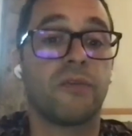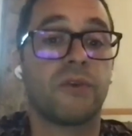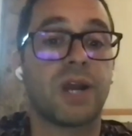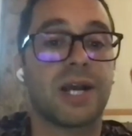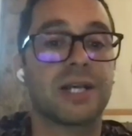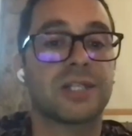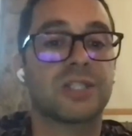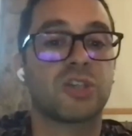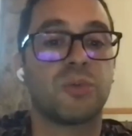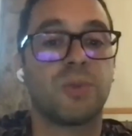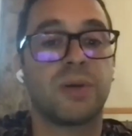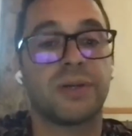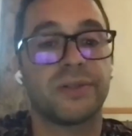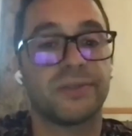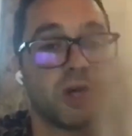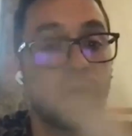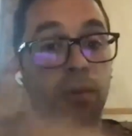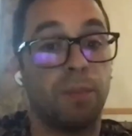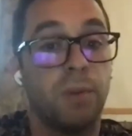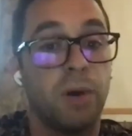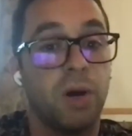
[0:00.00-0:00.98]
of customers
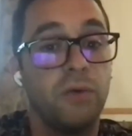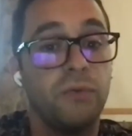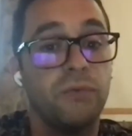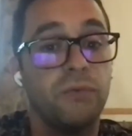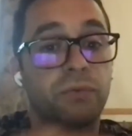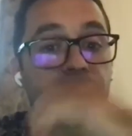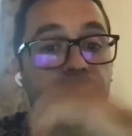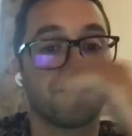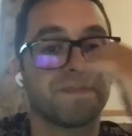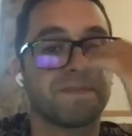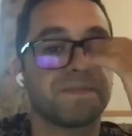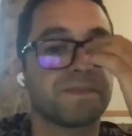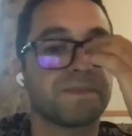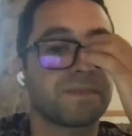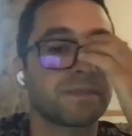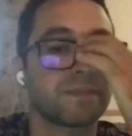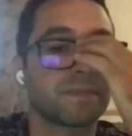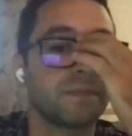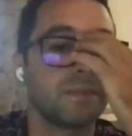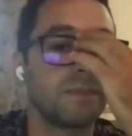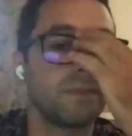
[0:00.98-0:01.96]
drop off
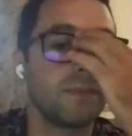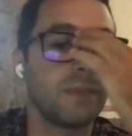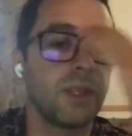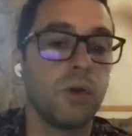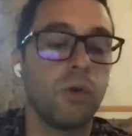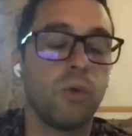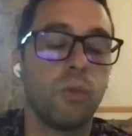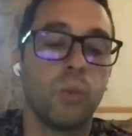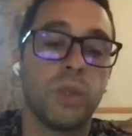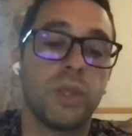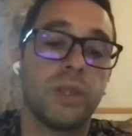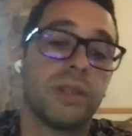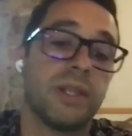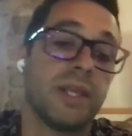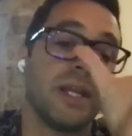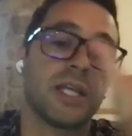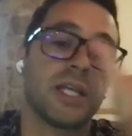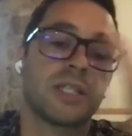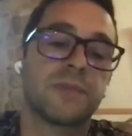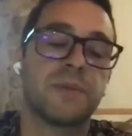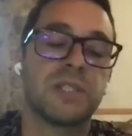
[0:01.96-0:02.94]

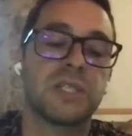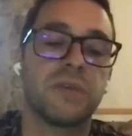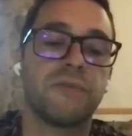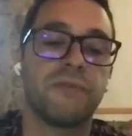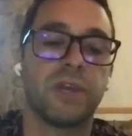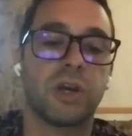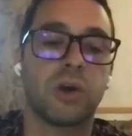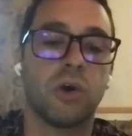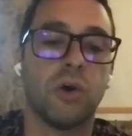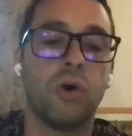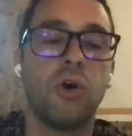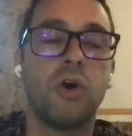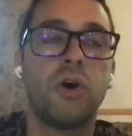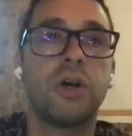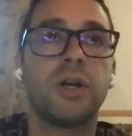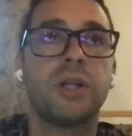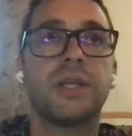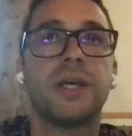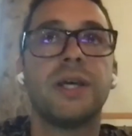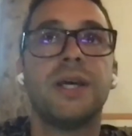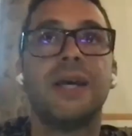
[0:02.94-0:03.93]
within a specific
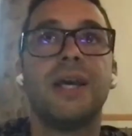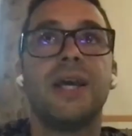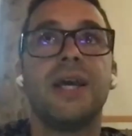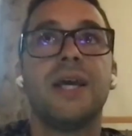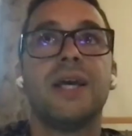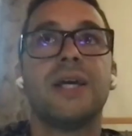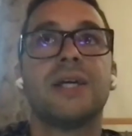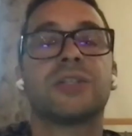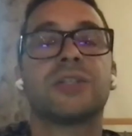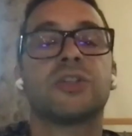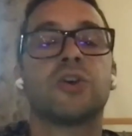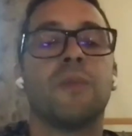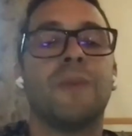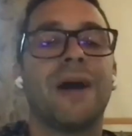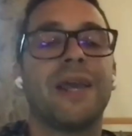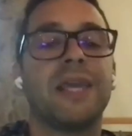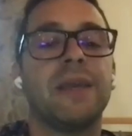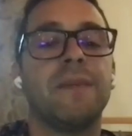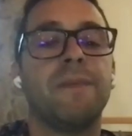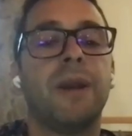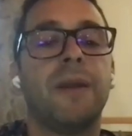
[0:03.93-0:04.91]
cohort. So
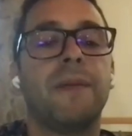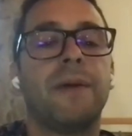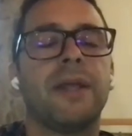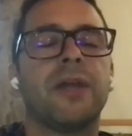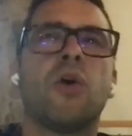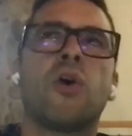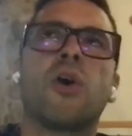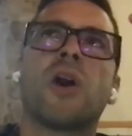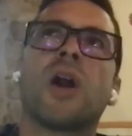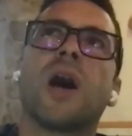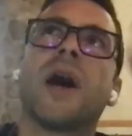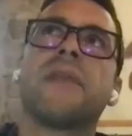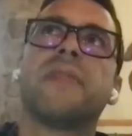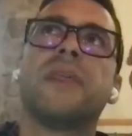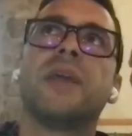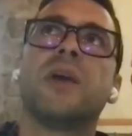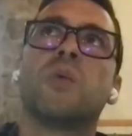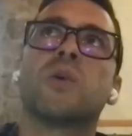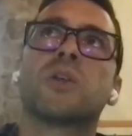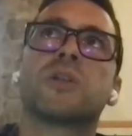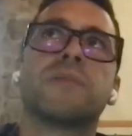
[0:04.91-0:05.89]
by or I
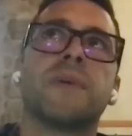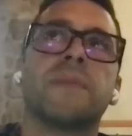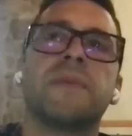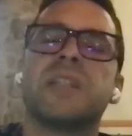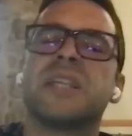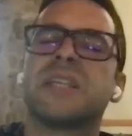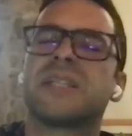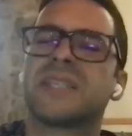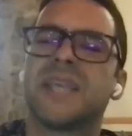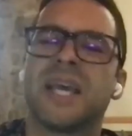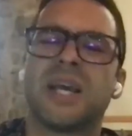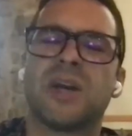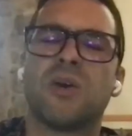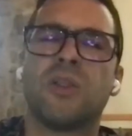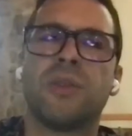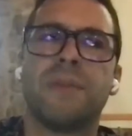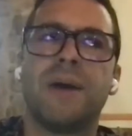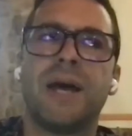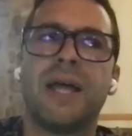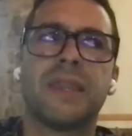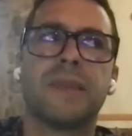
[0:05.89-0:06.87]
think it was maybe the
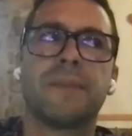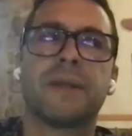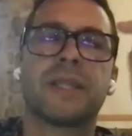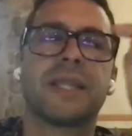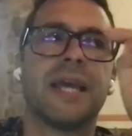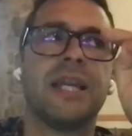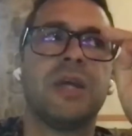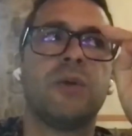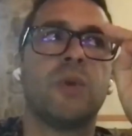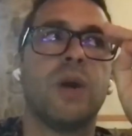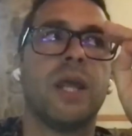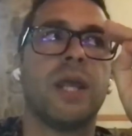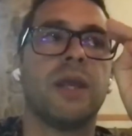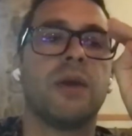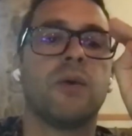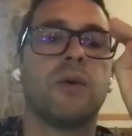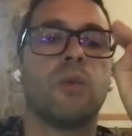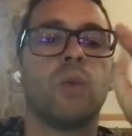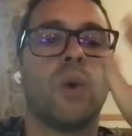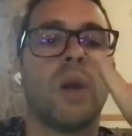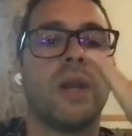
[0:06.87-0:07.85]
2nd month, but
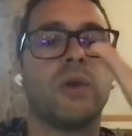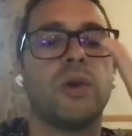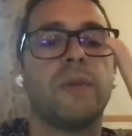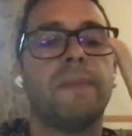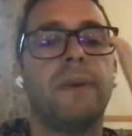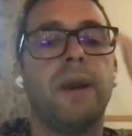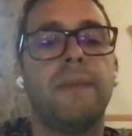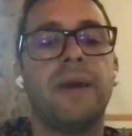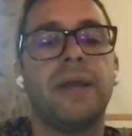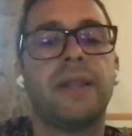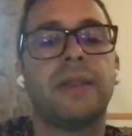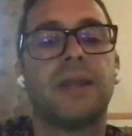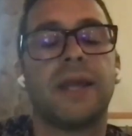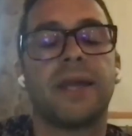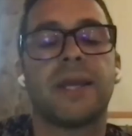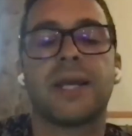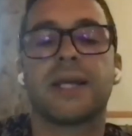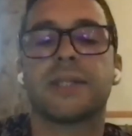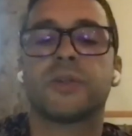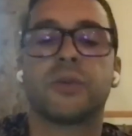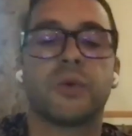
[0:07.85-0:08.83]
anyway, when you implement
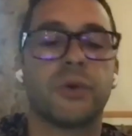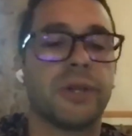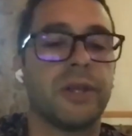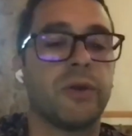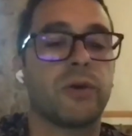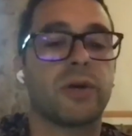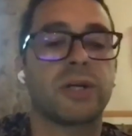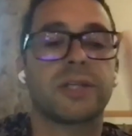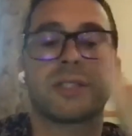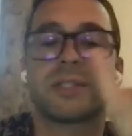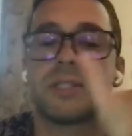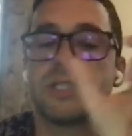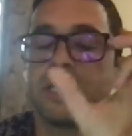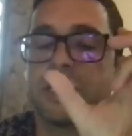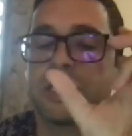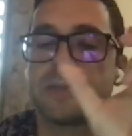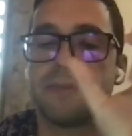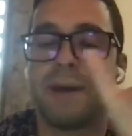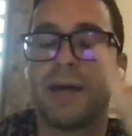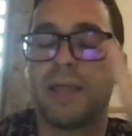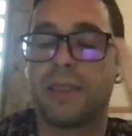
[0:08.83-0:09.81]
like a 3 or a
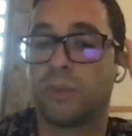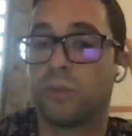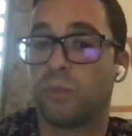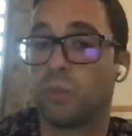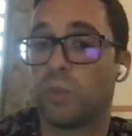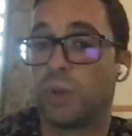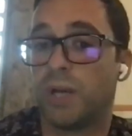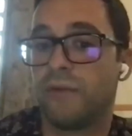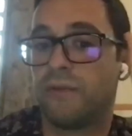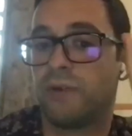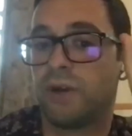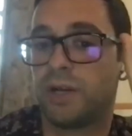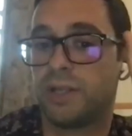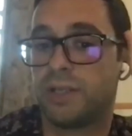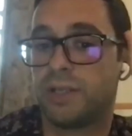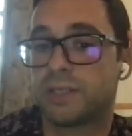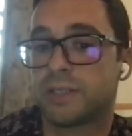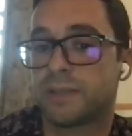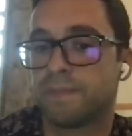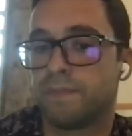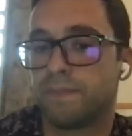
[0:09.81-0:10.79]
6 month, whatever
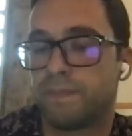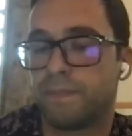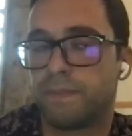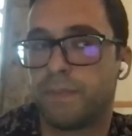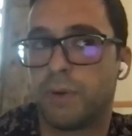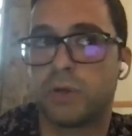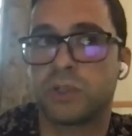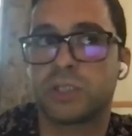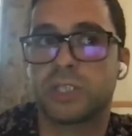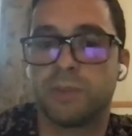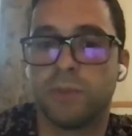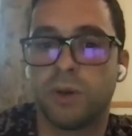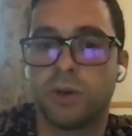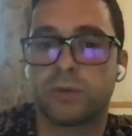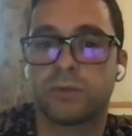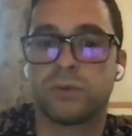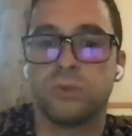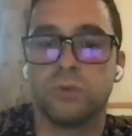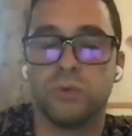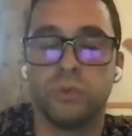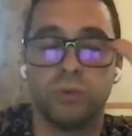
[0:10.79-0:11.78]
it's possible
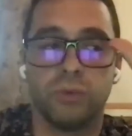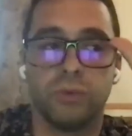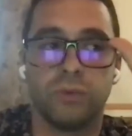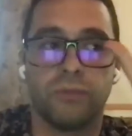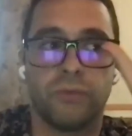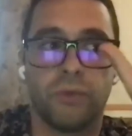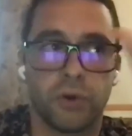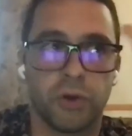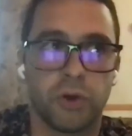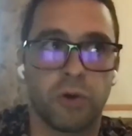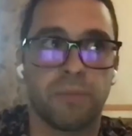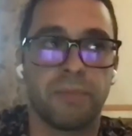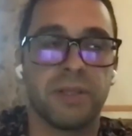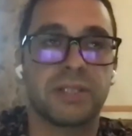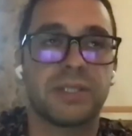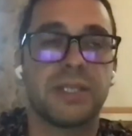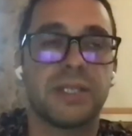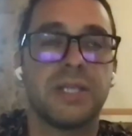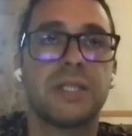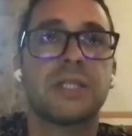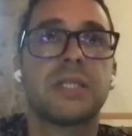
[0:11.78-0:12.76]
to do for your
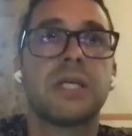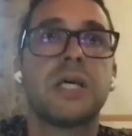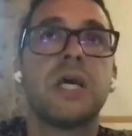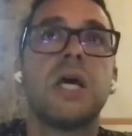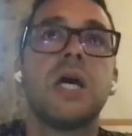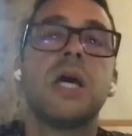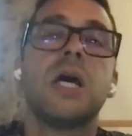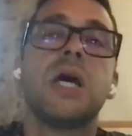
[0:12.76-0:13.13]
business,